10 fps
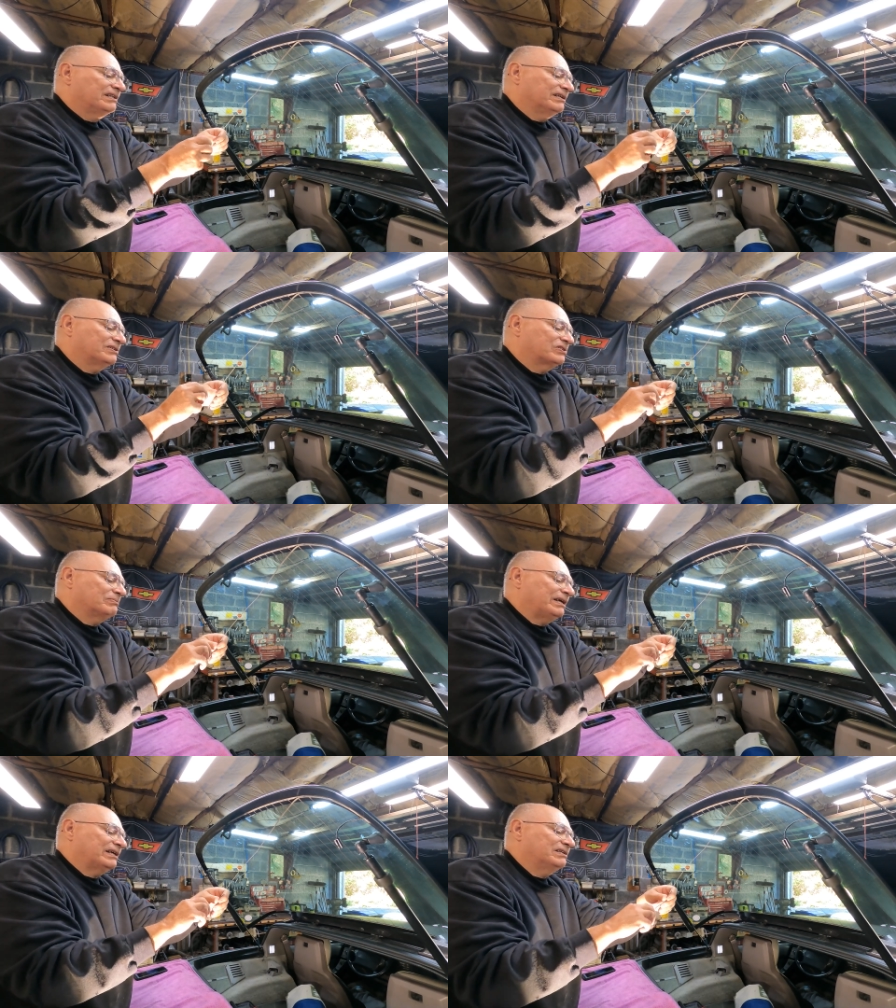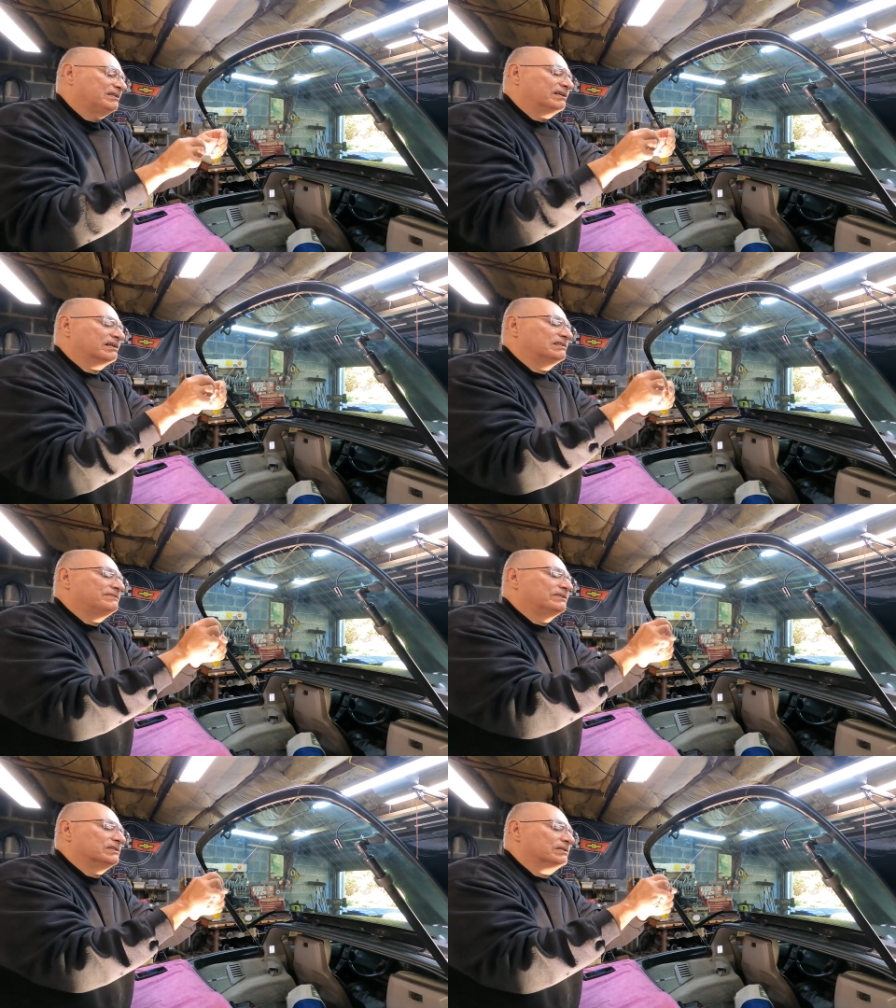They also make
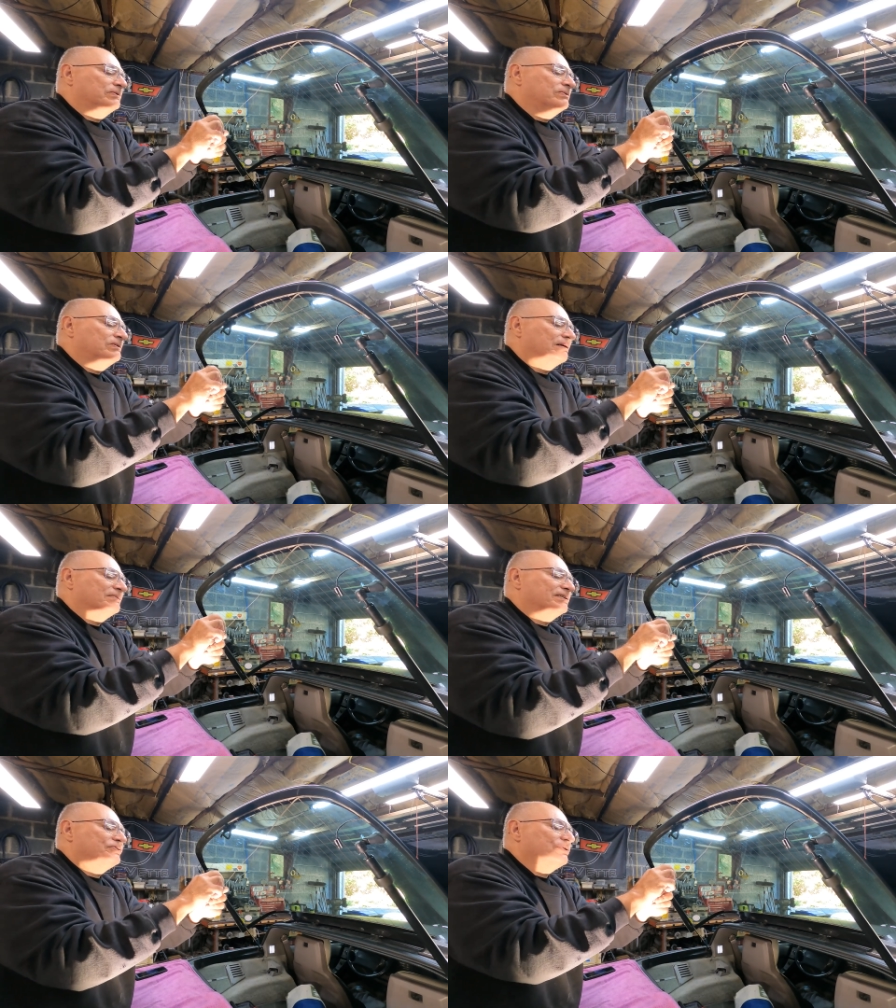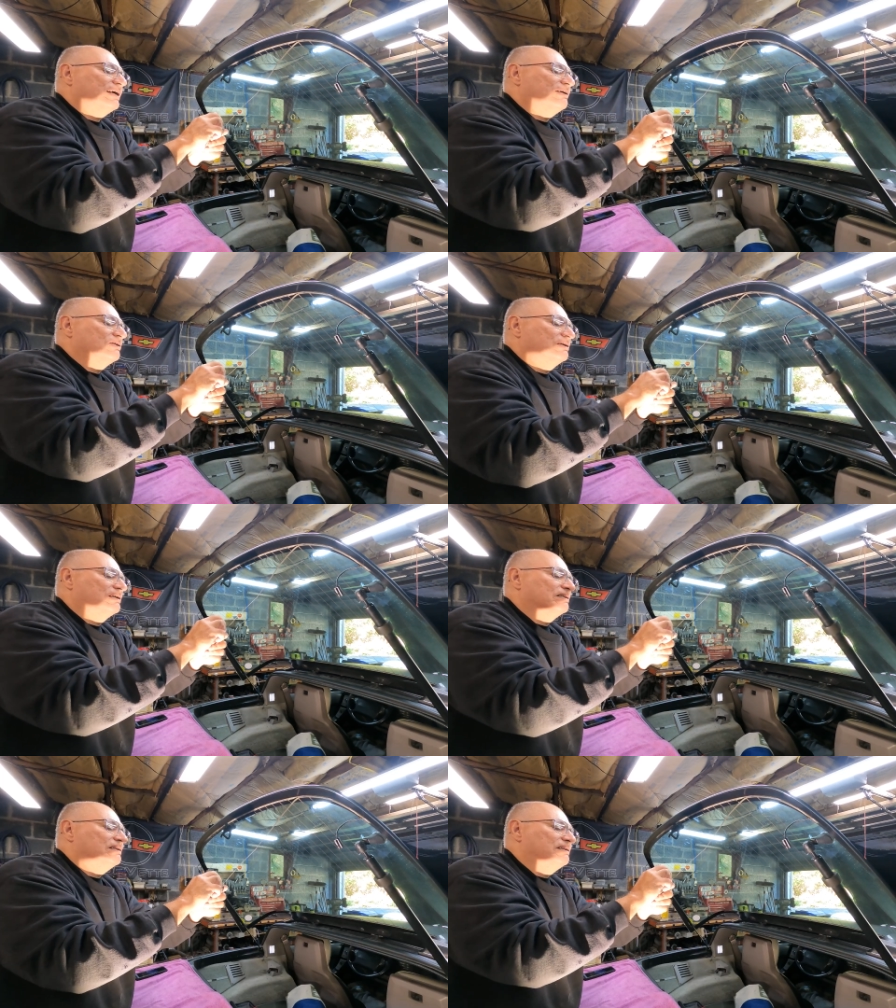conductive glue. I'm not sure how
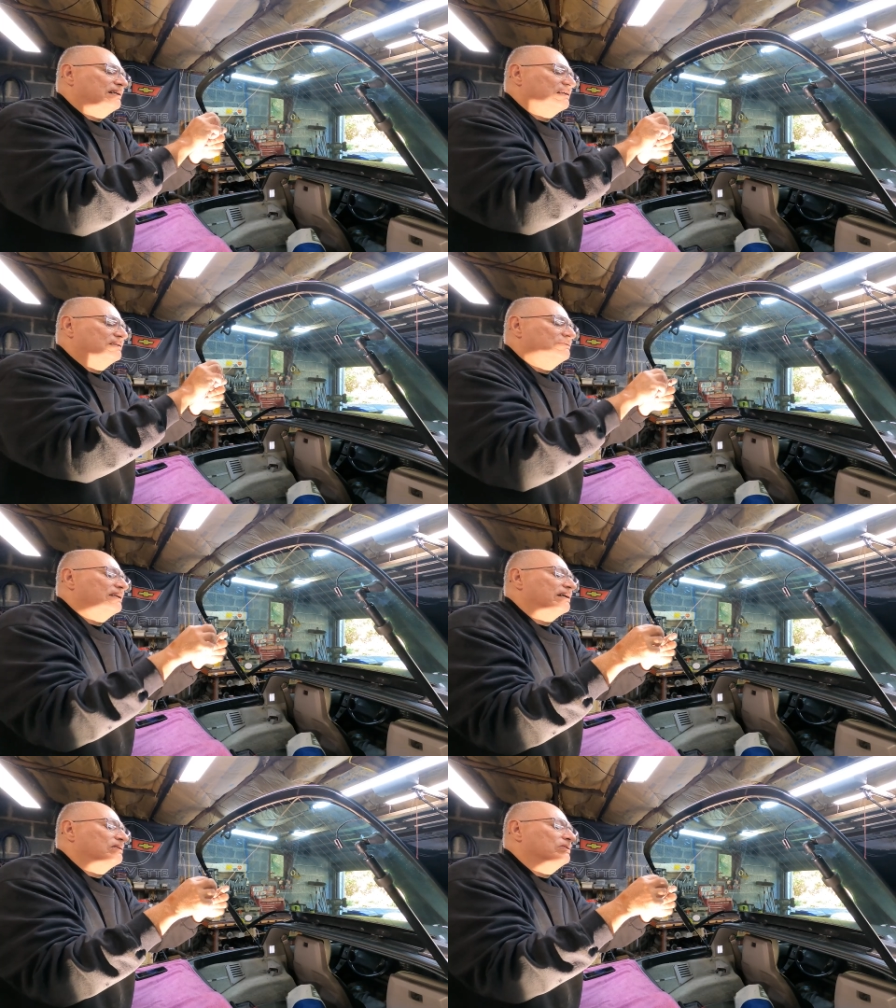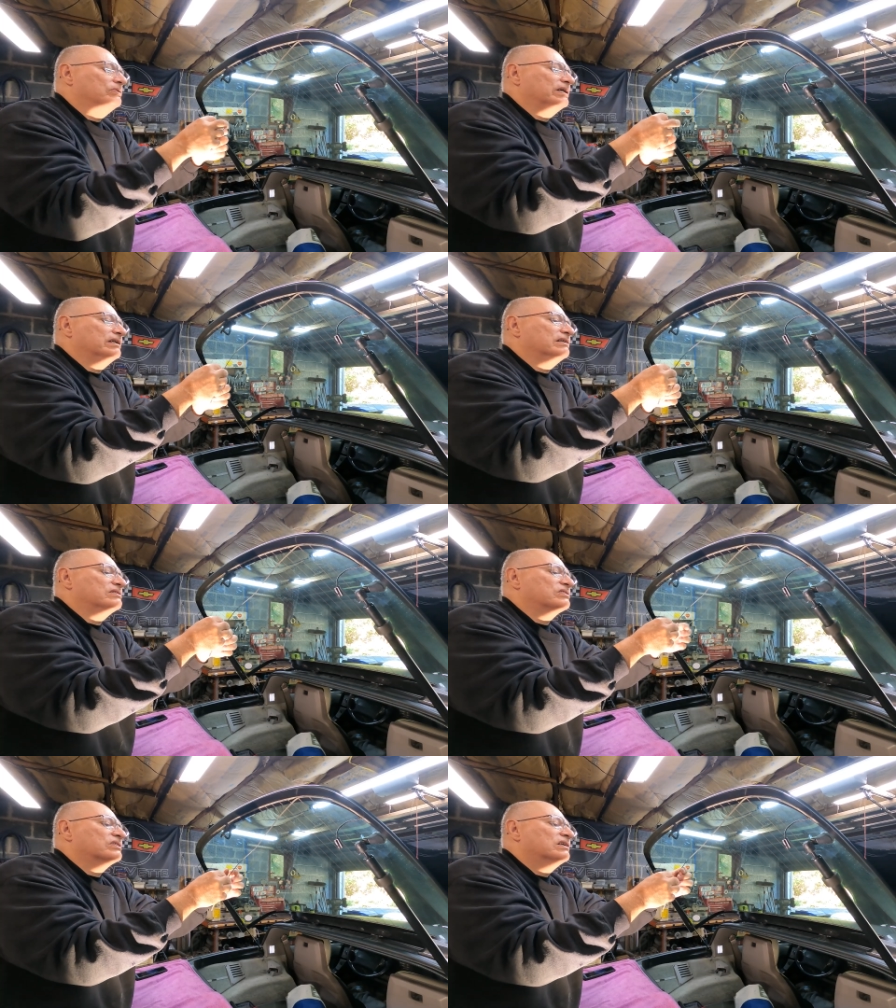conductive that glue
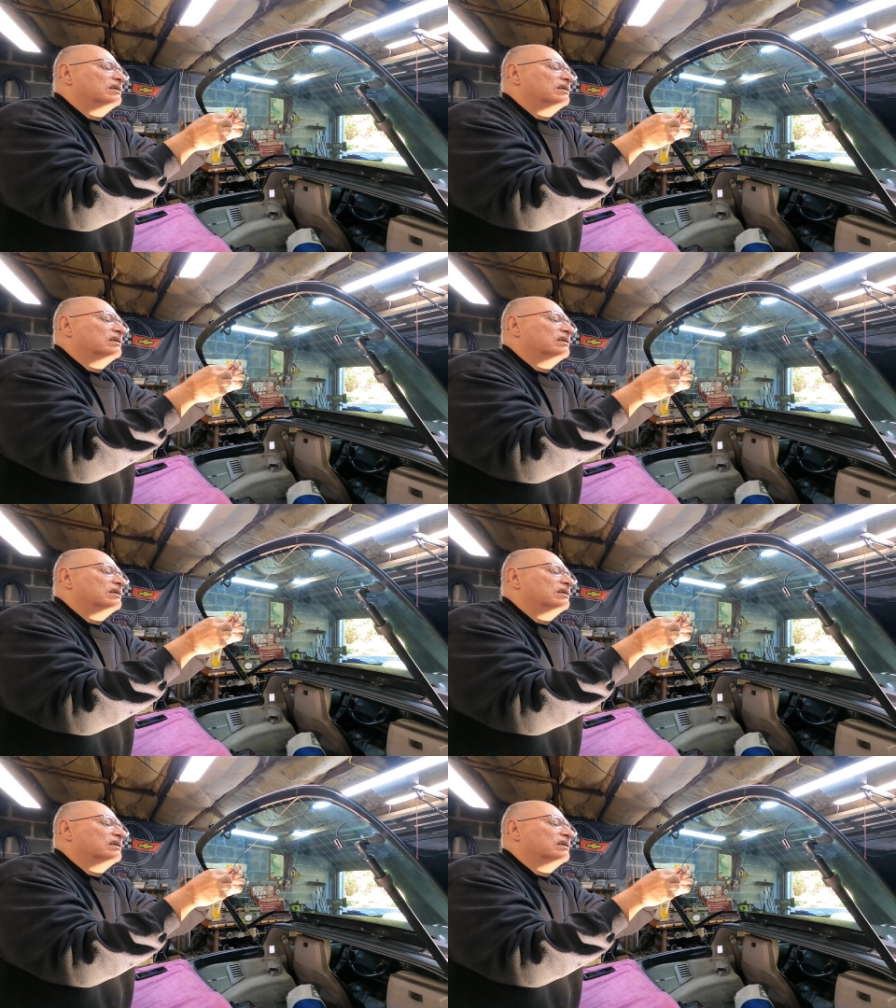is.